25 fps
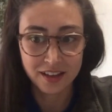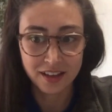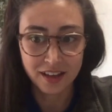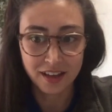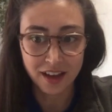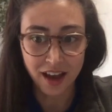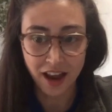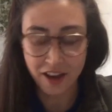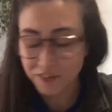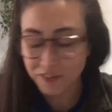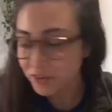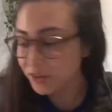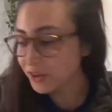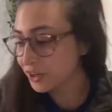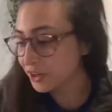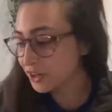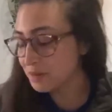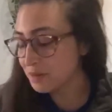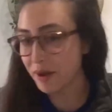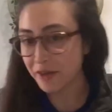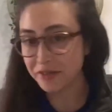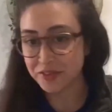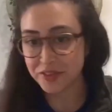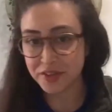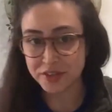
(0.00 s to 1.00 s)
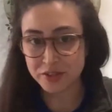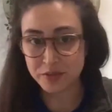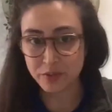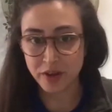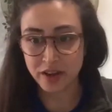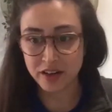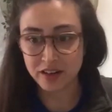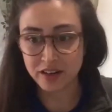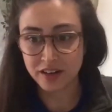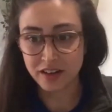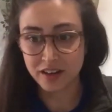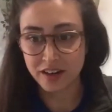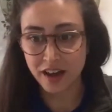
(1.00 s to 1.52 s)
I feel good about this
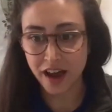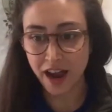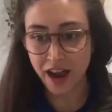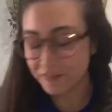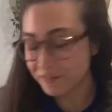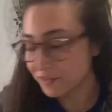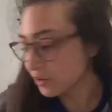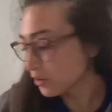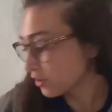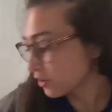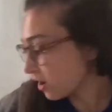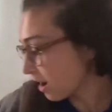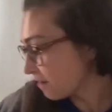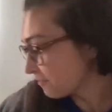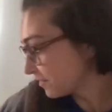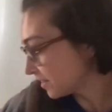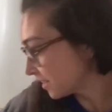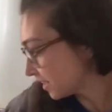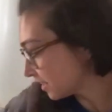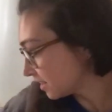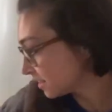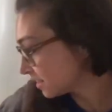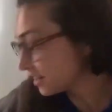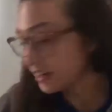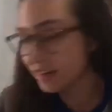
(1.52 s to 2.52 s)
one. Feel I good? feel confident. Okay.